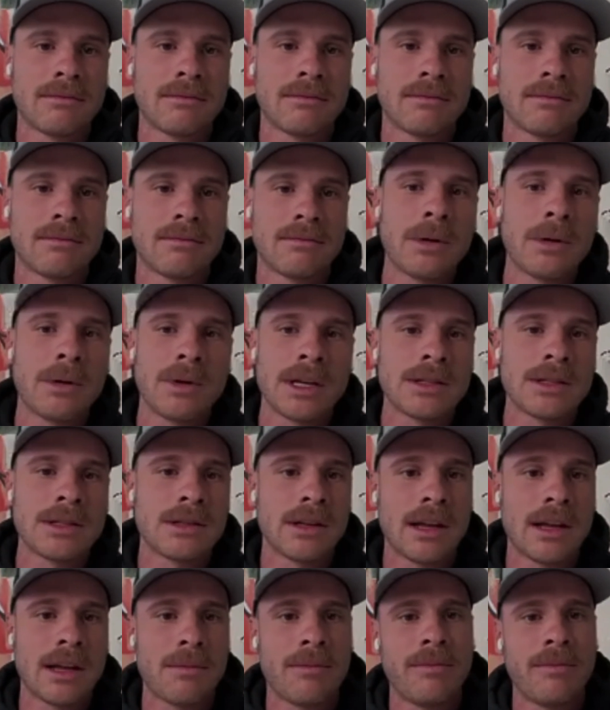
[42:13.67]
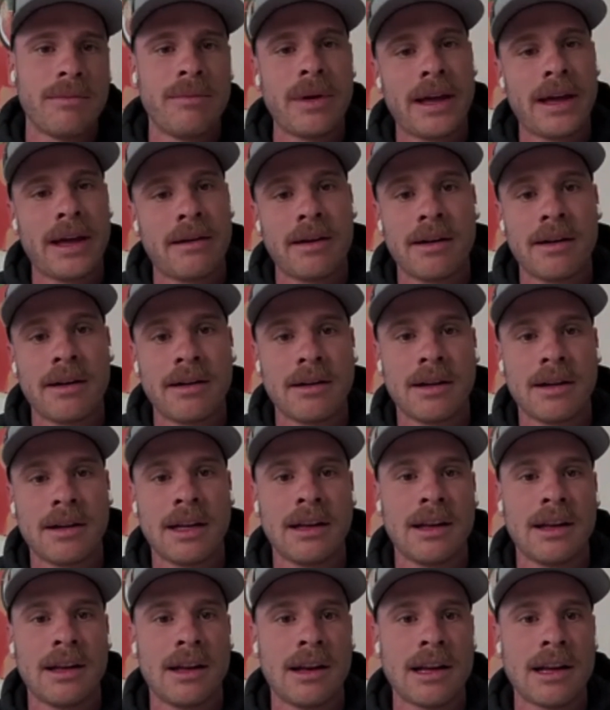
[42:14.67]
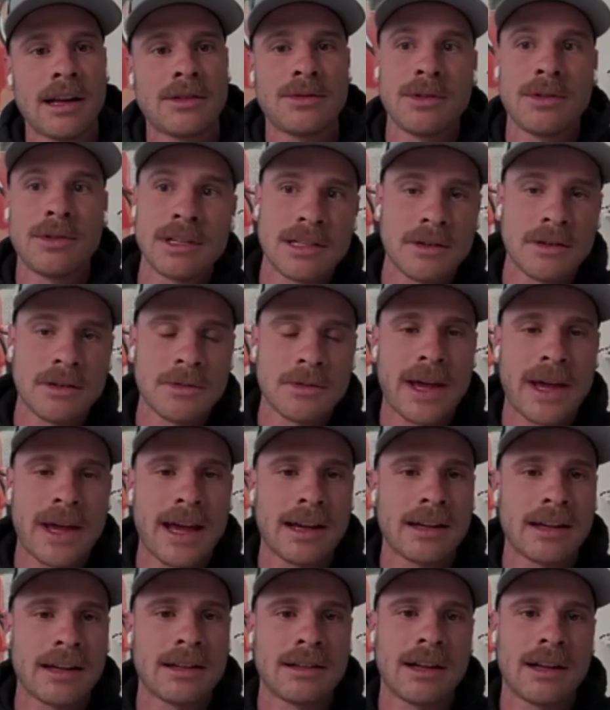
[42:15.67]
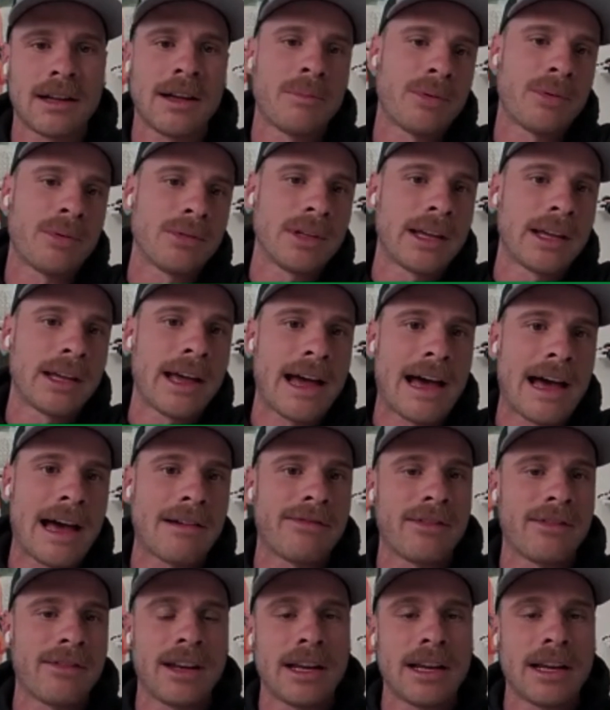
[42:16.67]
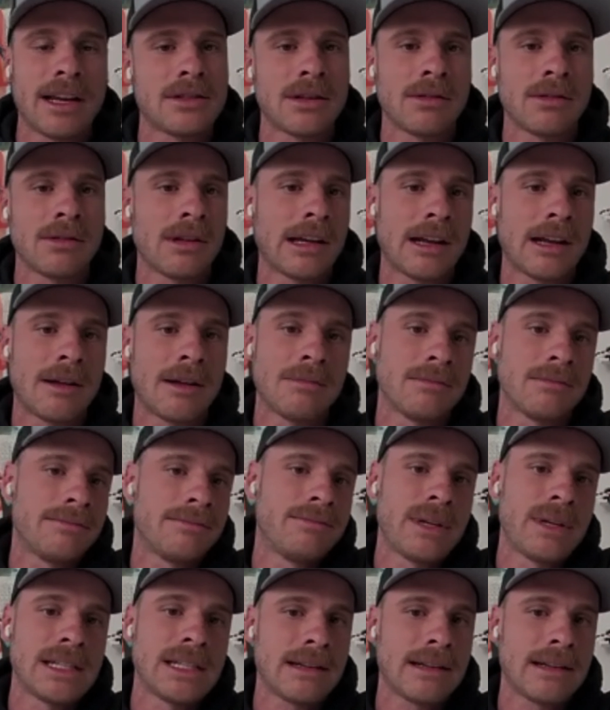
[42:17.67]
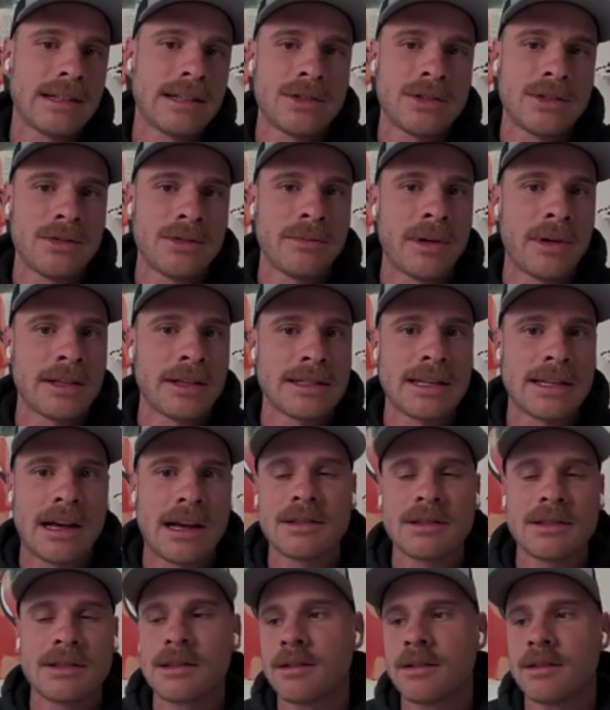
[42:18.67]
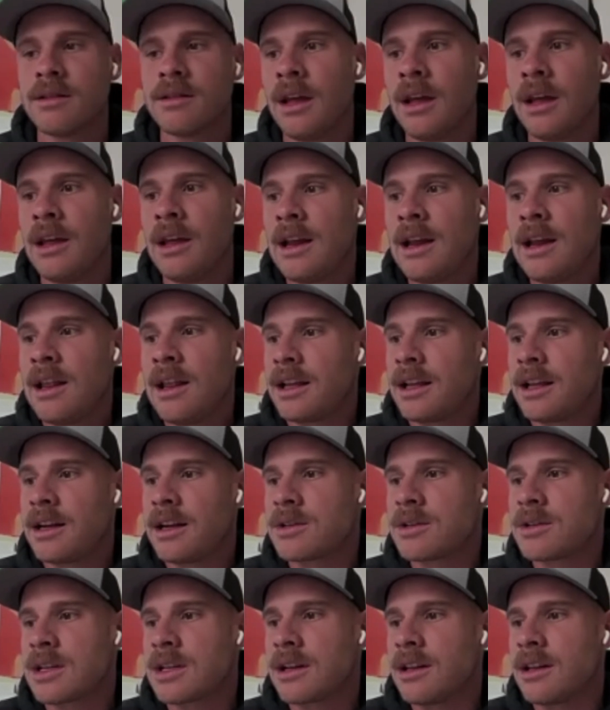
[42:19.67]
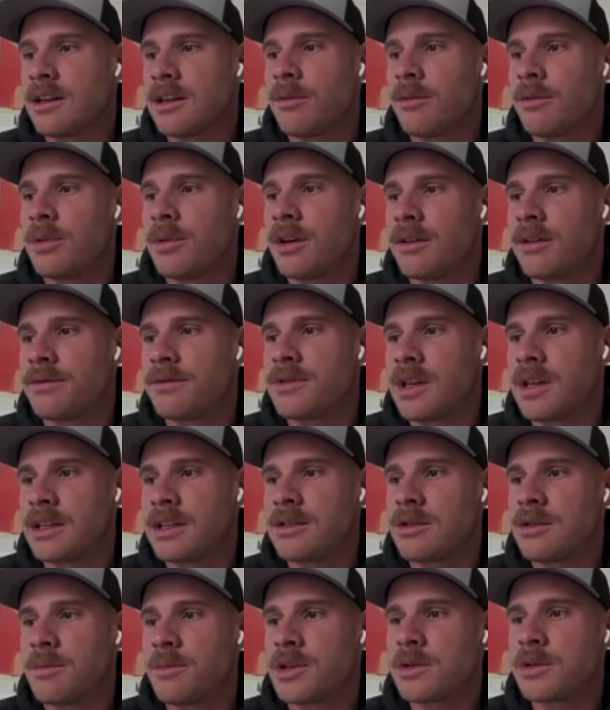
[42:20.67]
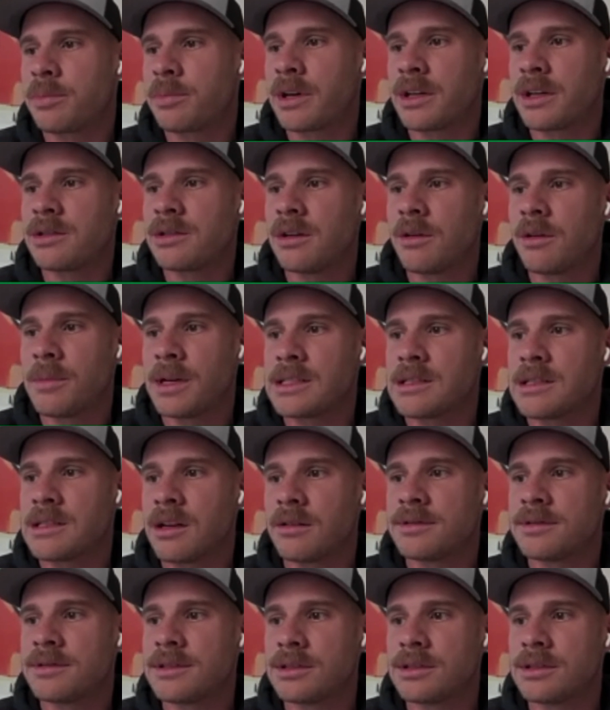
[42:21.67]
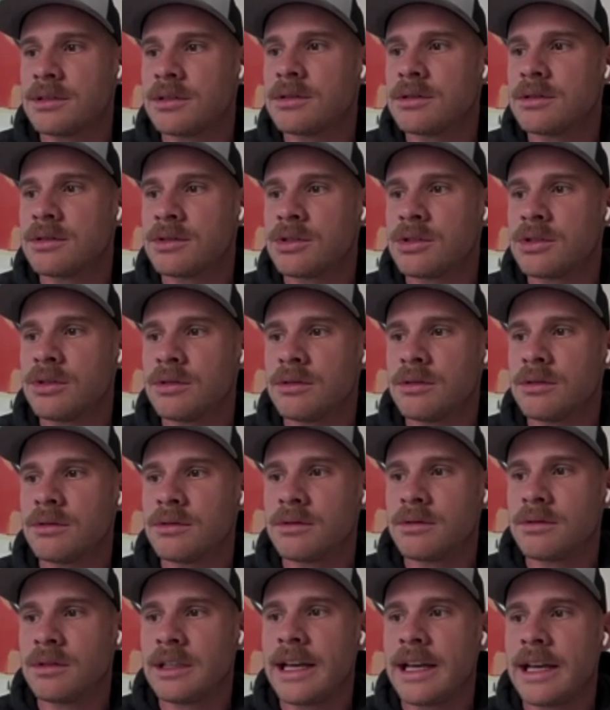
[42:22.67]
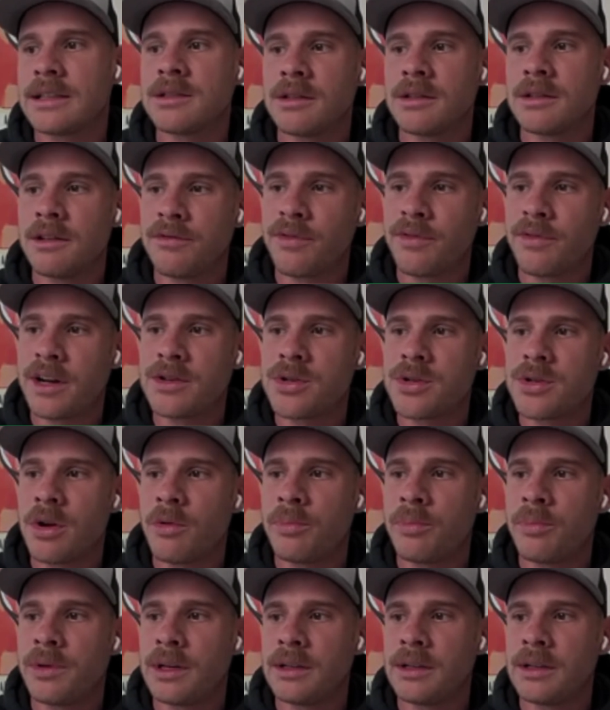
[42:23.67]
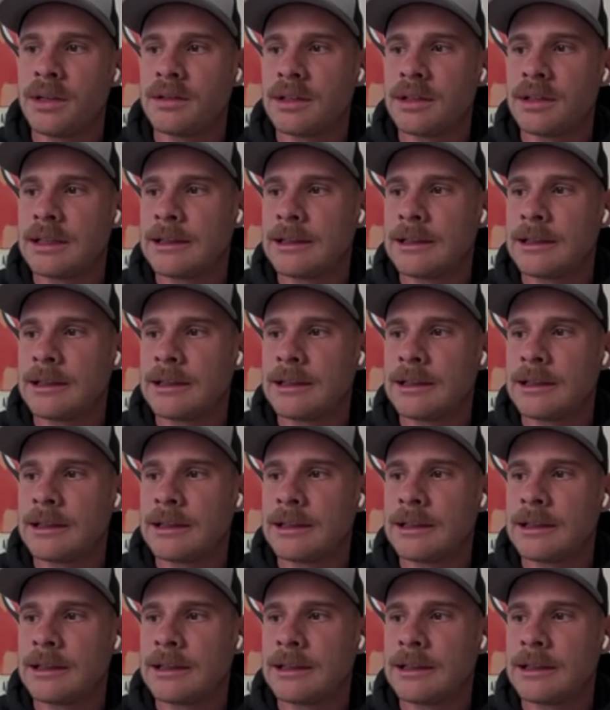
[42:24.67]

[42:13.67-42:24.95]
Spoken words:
3 weeks to get better, and then as soon as I was back, I pulled the calf, and then so like I'm basically 2 months out. So I think there was like a little bit of like too much pressure on myself to get to the French Open,